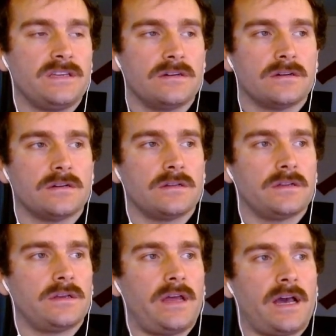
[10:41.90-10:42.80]

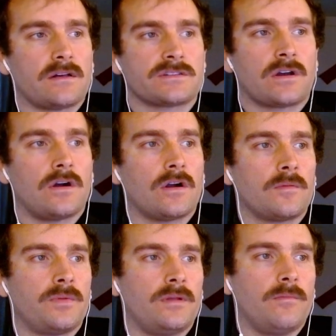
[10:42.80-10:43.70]
Thiel and Alex
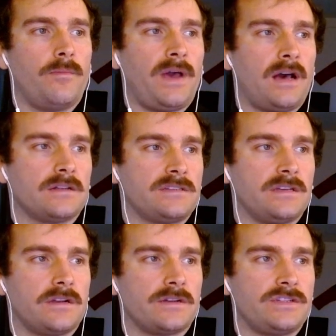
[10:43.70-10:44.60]
Karp and
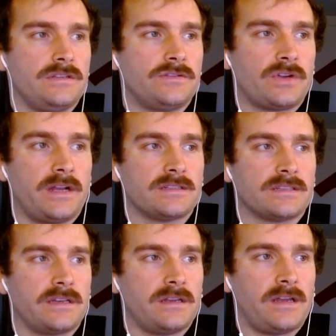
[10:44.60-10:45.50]
Palantir. She
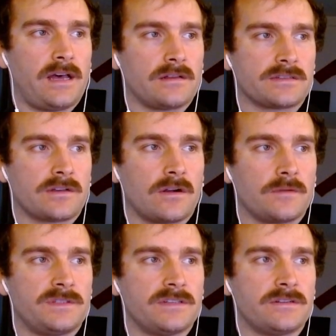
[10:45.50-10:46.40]
translated Alex
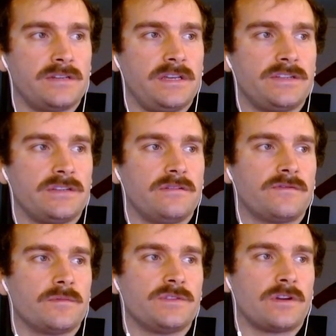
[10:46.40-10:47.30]
Karp's
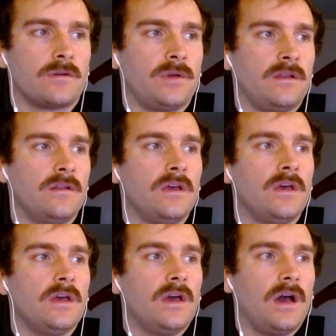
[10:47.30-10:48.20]
dissertation from German,
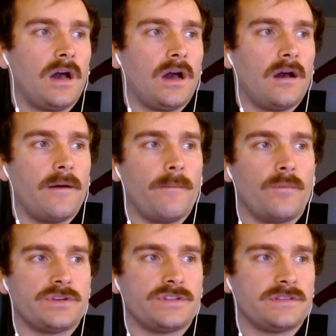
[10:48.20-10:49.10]

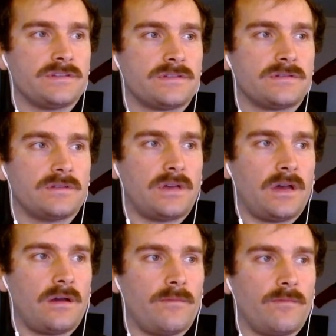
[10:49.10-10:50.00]
which is
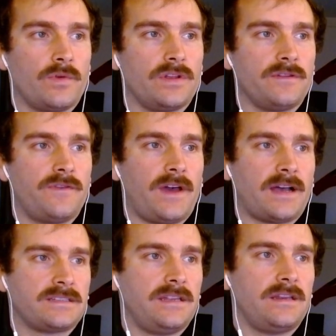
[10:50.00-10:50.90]
really
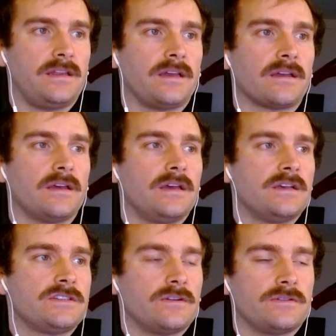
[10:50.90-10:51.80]
fascinating.
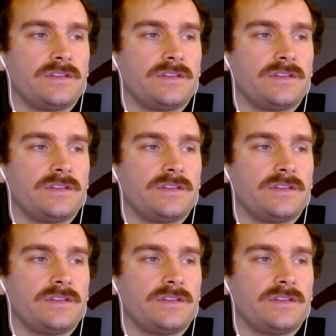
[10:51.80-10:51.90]
So I